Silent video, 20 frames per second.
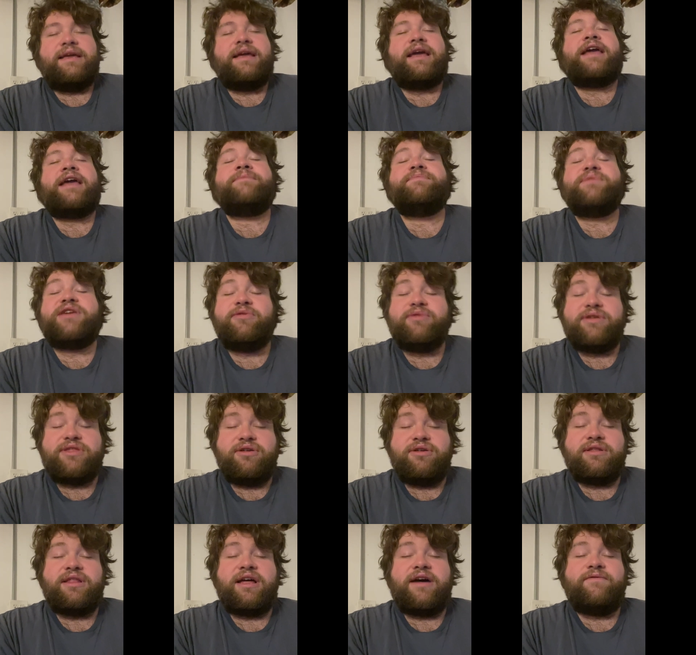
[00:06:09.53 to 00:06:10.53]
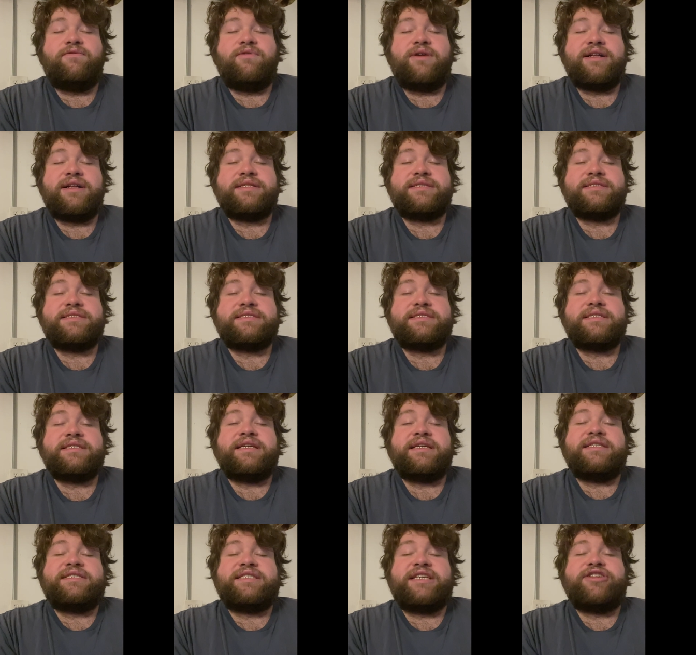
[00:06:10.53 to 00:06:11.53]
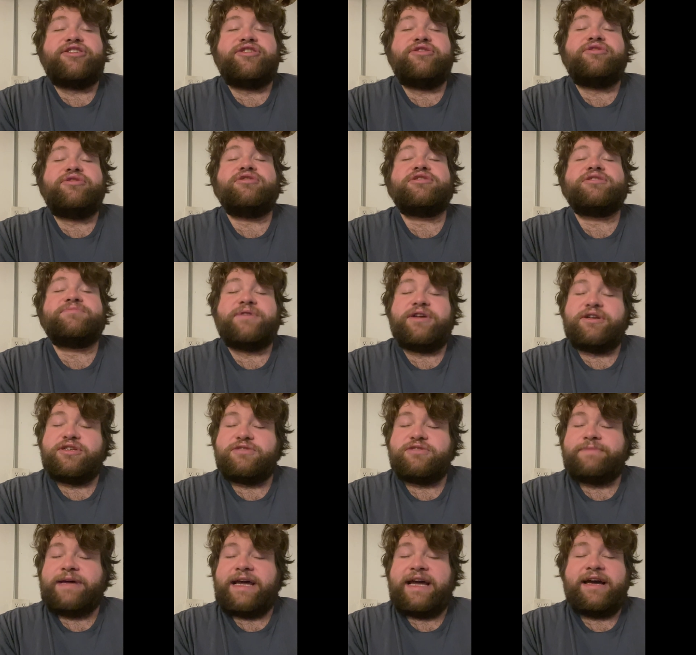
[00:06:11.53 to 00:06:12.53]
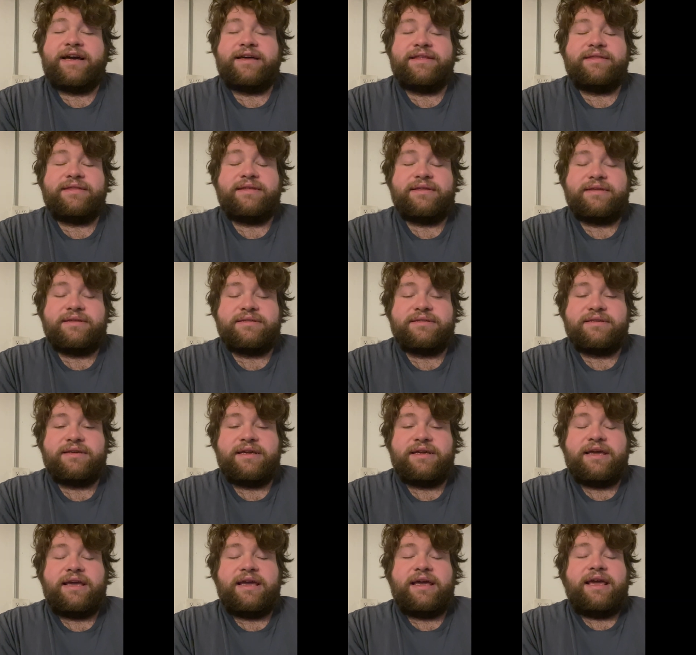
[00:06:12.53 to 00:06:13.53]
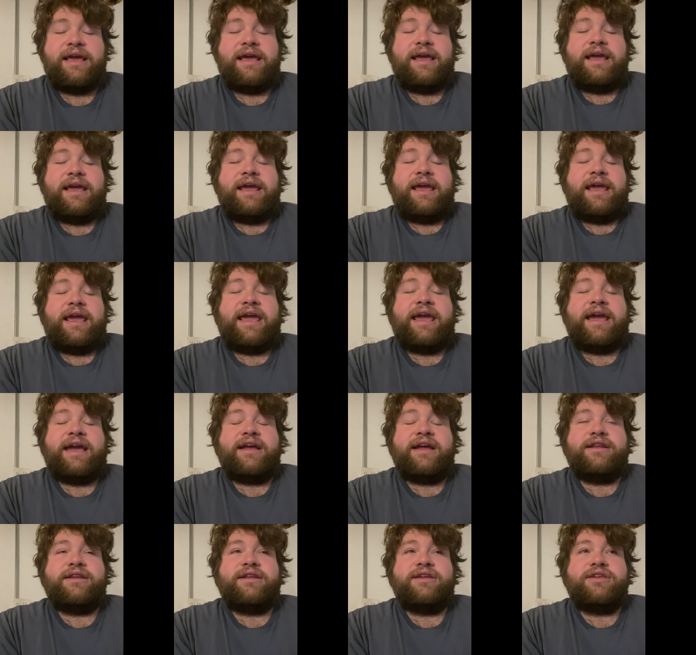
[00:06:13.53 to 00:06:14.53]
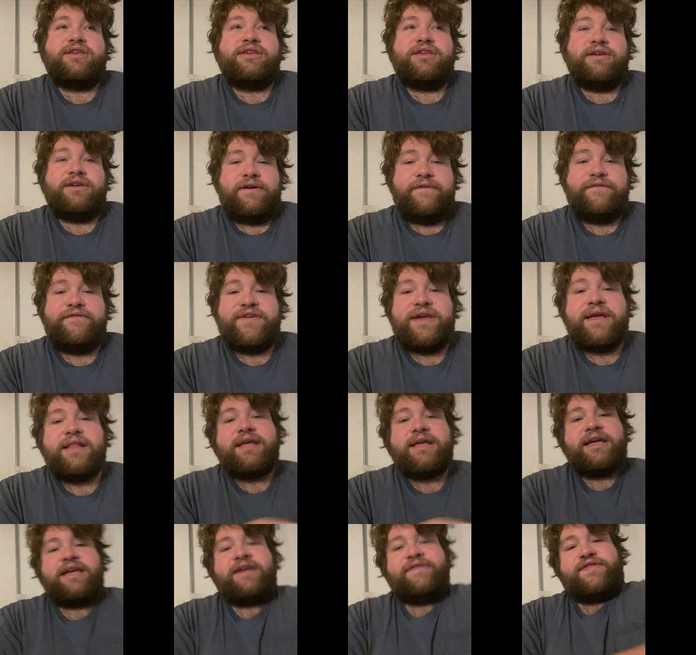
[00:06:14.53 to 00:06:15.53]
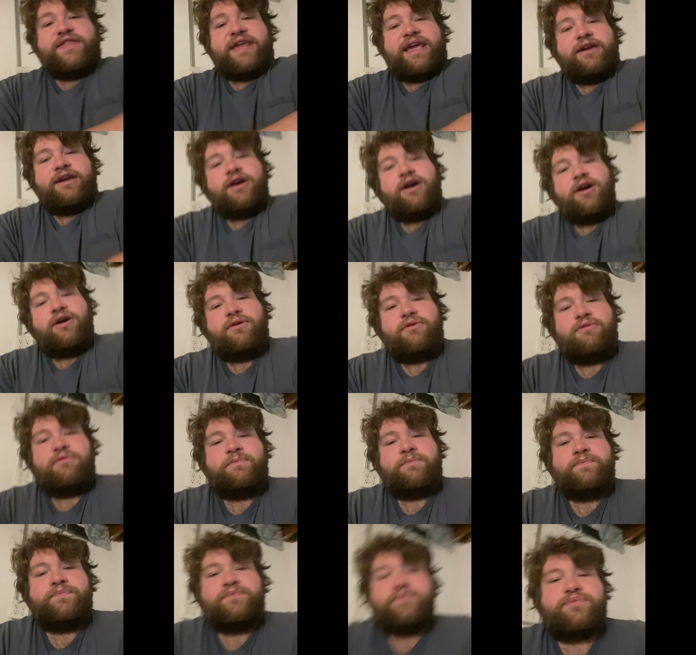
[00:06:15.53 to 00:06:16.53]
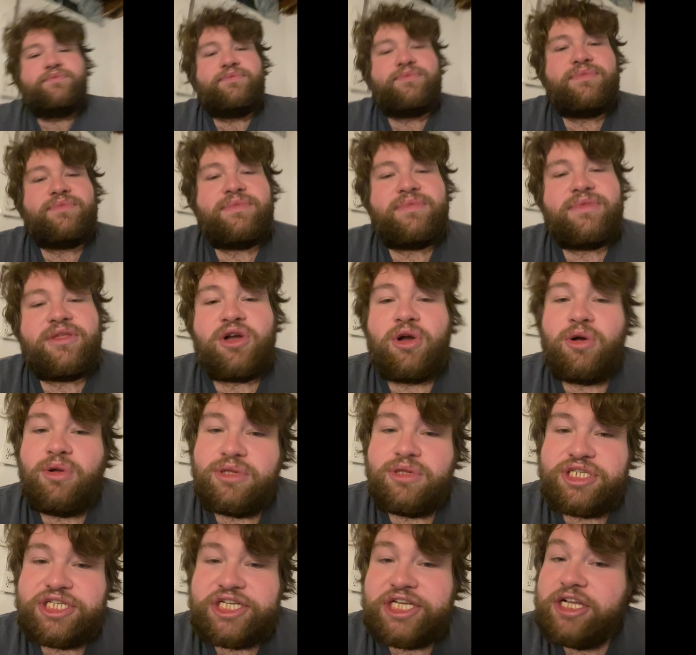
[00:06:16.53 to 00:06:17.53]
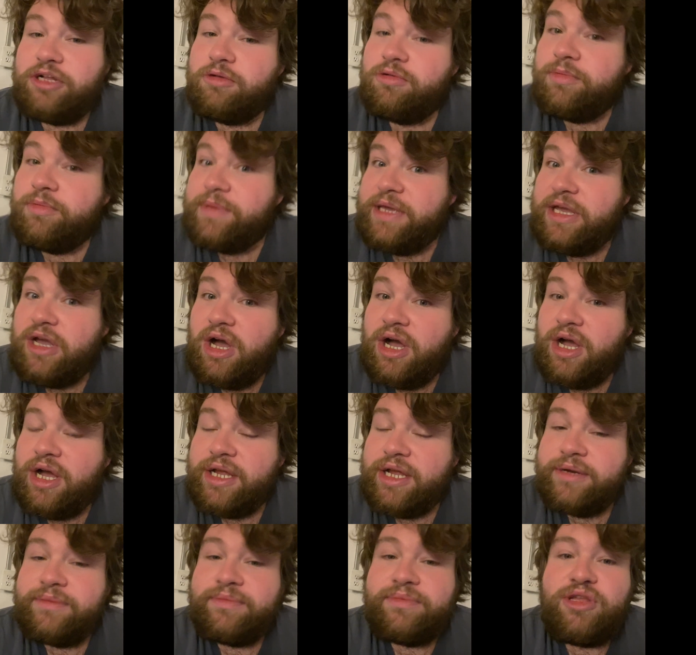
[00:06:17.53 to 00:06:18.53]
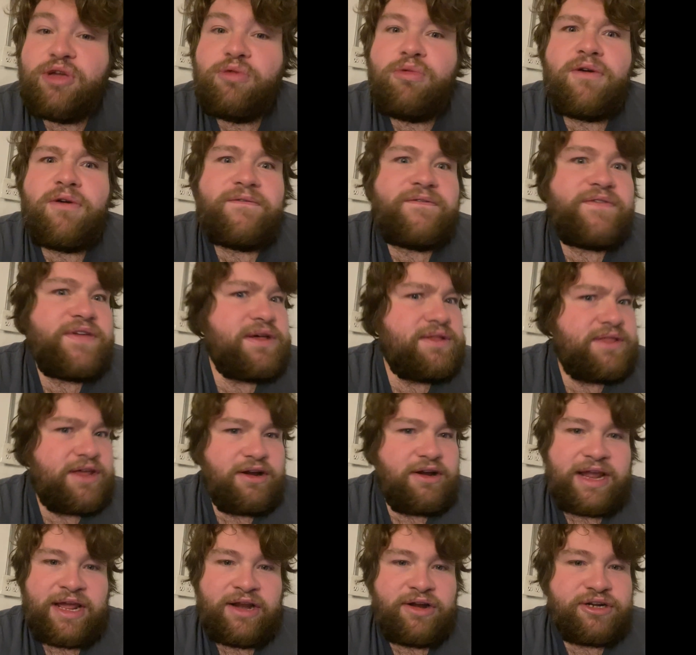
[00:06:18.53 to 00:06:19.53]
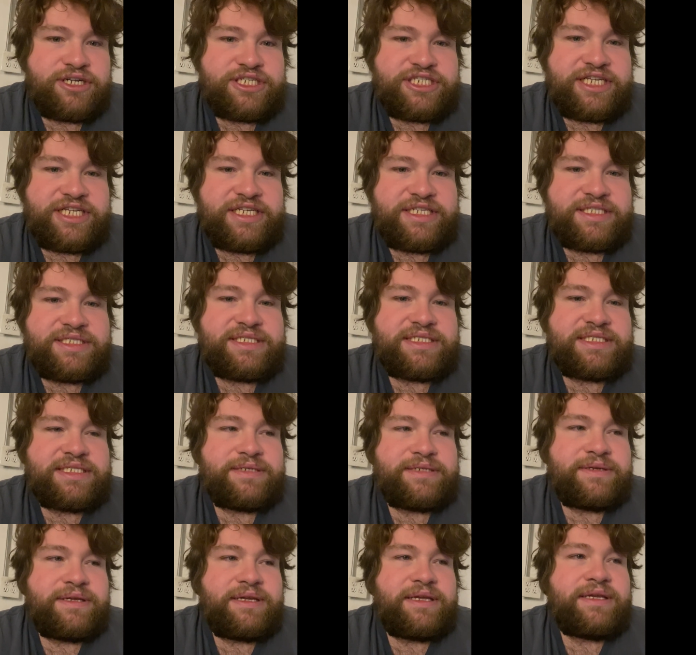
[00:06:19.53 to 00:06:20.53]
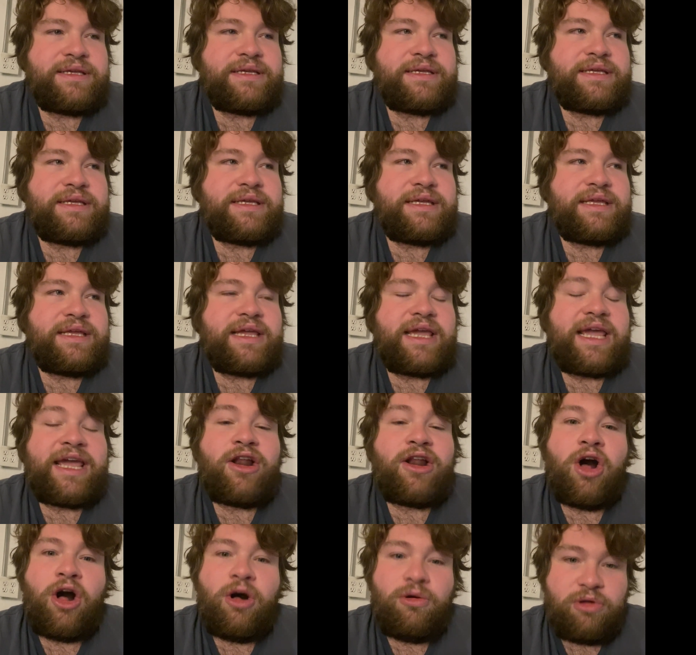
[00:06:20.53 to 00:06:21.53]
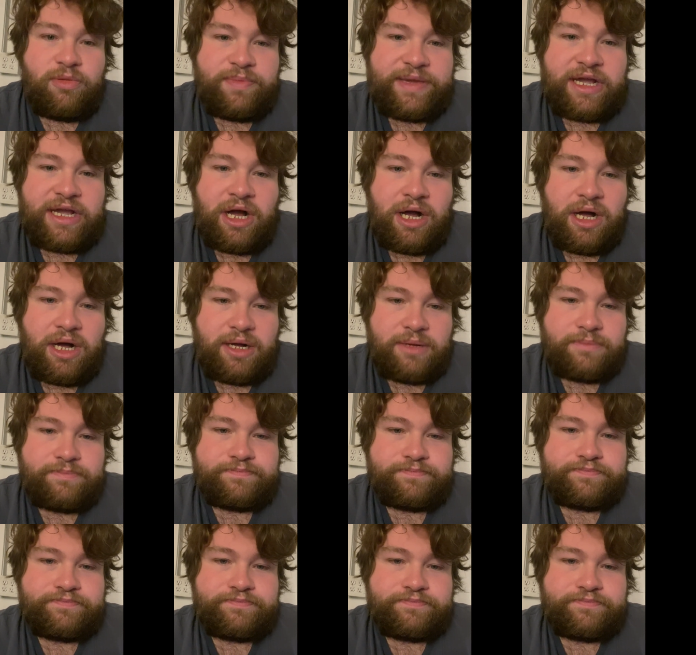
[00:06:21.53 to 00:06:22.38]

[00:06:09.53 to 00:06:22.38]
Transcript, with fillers: and be with your loved ones, continue your spiritual path. And you'll feel it if they go. The cold chill will be gone. You won't feel their energies, and all will be calm.